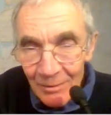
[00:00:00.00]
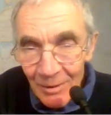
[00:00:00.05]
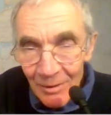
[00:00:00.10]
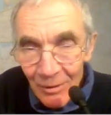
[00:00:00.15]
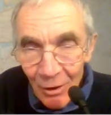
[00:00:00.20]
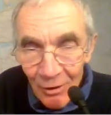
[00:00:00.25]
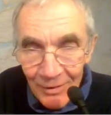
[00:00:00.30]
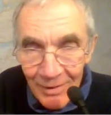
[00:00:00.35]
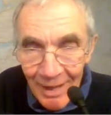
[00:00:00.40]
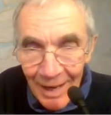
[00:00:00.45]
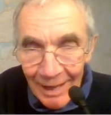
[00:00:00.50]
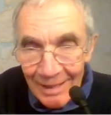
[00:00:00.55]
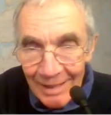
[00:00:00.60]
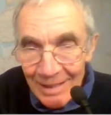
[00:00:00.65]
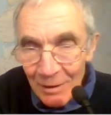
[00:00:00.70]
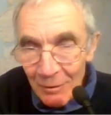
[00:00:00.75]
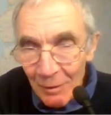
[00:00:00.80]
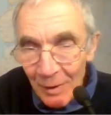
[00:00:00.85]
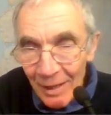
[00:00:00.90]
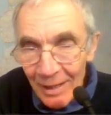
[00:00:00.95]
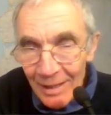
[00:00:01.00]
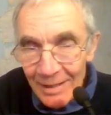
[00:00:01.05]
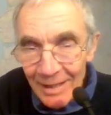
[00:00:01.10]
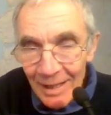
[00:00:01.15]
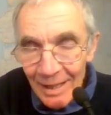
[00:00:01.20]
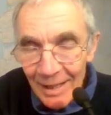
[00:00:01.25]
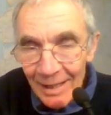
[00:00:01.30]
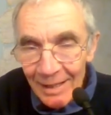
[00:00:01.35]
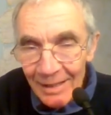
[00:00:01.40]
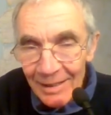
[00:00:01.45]
We've got negative heat
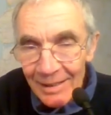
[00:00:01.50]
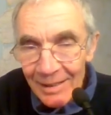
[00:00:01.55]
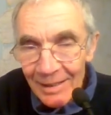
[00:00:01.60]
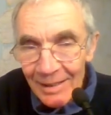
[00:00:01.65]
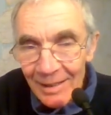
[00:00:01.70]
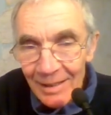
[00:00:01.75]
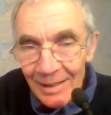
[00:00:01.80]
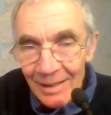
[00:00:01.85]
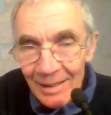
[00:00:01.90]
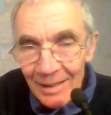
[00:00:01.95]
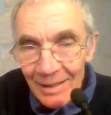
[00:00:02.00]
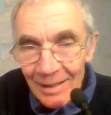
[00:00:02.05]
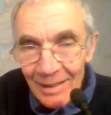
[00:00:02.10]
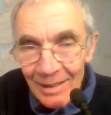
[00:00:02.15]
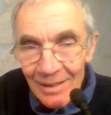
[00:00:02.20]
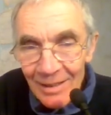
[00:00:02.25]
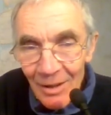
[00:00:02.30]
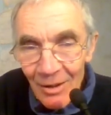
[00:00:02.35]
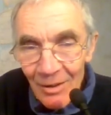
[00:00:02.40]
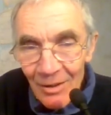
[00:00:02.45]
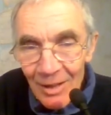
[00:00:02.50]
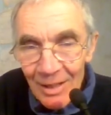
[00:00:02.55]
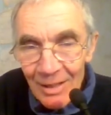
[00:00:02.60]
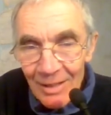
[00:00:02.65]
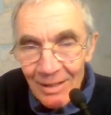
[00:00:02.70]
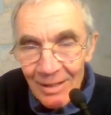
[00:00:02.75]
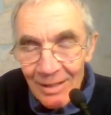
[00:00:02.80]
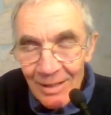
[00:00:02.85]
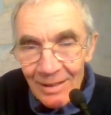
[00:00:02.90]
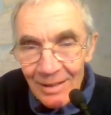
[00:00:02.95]
here. So
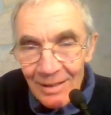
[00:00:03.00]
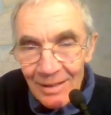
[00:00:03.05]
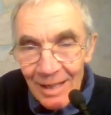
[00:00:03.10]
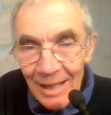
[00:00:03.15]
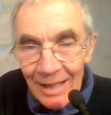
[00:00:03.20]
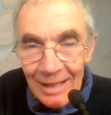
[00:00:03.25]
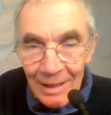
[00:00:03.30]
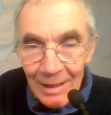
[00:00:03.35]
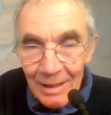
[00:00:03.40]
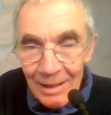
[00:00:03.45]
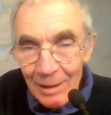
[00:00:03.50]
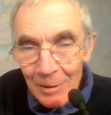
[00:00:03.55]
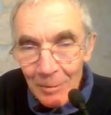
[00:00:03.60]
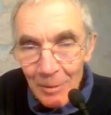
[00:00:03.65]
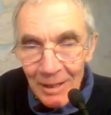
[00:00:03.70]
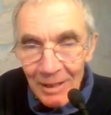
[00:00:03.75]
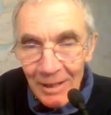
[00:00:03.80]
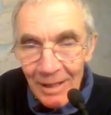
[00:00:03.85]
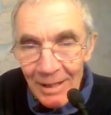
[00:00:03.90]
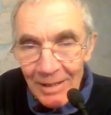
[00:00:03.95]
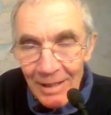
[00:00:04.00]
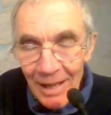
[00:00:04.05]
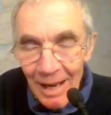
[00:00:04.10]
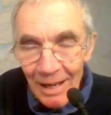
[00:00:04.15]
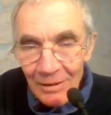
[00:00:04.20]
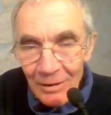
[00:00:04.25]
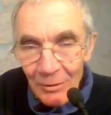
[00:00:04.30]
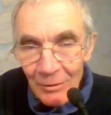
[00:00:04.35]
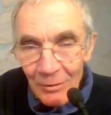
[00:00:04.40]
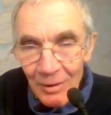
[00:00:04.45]
it's taking a little bit of heat
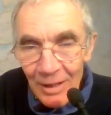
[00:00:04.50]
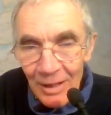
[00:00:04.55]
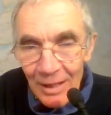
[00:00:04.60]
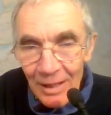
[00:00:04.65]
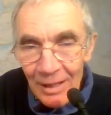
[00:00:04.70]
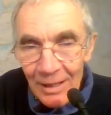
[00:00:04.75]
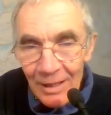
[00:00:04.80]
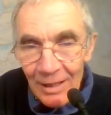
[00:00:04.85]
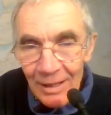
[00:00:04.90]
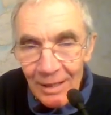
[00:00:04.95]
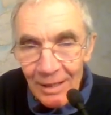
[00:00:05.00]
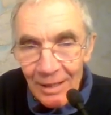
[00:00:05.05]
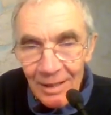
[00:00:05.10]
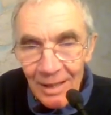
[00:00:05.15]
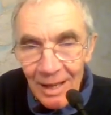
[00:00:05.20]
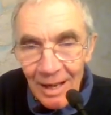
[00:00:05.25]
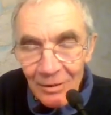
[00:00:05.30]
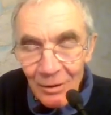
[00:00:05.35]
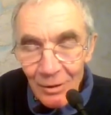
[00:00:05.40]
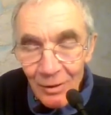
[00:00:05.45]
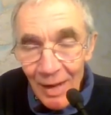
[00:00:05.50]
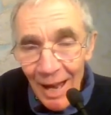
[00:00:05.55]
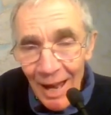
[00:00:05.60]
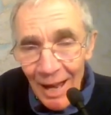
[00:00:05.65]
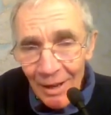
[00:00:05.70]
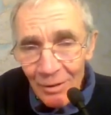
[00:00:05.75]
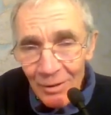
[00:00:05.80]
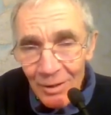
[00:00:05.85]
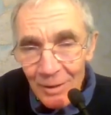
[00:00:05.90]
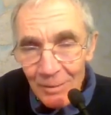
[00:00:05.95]
out of the out of the
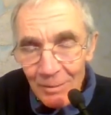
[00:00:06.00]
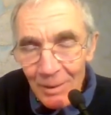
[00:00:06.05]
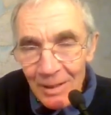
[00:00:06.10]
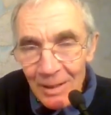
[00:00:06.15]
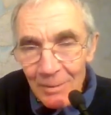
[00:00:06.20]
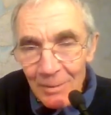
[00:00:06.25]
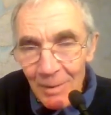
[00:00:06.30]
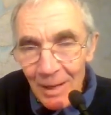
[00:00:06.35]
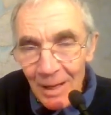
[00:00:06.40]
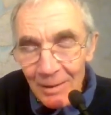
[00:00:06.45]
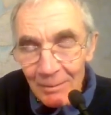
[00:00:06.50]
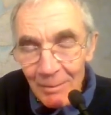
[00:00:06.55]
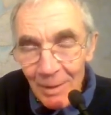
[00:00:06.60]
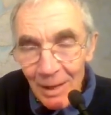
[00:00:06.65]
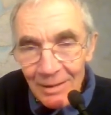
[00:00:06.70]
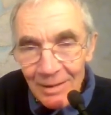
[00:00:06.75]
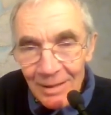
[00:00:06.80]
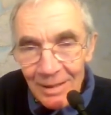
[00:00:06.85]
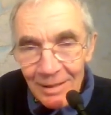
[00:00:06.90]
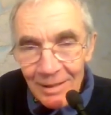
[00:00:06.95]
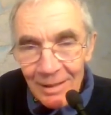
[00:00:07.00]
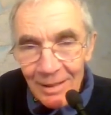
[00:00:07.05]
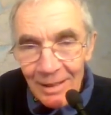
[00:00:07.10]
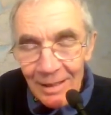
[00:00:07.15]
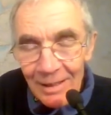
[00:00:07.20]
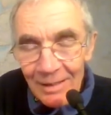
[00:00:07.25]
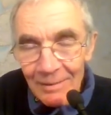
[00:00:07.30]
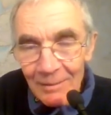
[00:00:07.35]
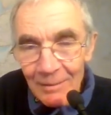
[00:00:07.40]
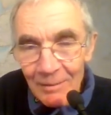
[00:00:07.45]
house, but it's and melting
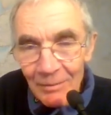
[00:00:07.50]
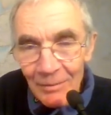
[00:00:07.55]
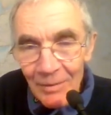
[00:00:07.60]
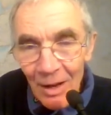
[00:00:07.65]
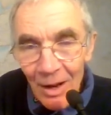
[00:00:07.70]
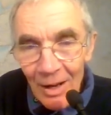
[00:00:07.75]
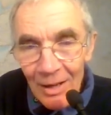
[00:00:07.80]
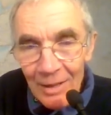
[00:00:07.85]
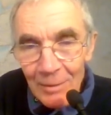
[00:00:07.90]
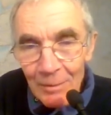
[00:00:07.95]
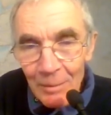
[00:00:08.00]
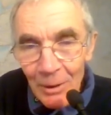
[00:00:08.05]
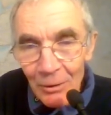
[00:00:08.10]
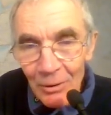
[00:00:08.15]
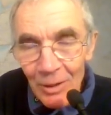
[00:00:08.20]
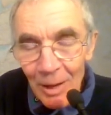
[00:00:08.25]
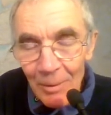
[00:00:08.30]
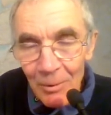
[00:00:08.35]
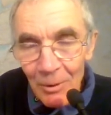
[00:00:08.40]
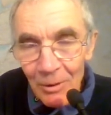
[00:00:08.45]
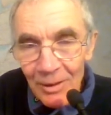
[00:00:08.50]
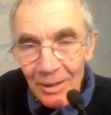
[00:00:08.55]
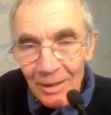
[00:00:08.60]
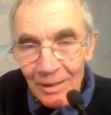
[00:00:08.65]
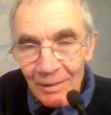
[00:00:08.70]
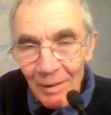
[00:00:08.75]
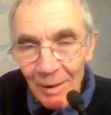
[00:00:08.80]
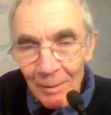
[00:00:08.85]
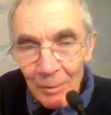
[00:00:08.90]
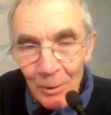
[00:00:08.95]
the ice buildup on the
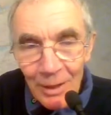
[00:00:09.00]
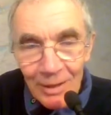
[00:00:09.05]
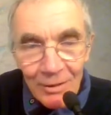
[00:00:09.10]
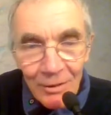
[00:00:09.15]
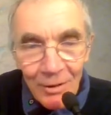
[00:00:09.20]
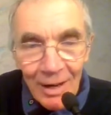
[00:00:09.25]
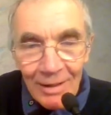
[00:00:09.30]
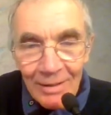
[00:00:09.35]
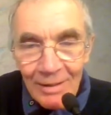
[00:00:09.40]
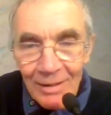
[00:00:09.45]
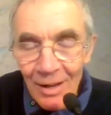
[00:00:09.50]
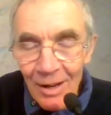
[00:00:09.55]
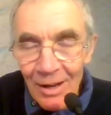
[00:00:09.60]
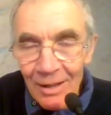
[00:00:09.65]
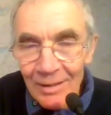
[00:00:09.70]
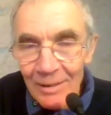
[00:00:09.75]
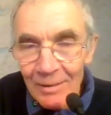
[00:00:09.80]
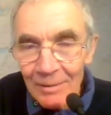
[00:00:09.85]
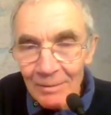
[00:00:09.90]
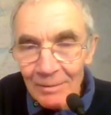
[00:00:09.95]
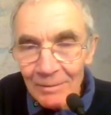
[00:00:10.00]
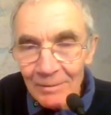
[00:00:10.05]
evaporator outside.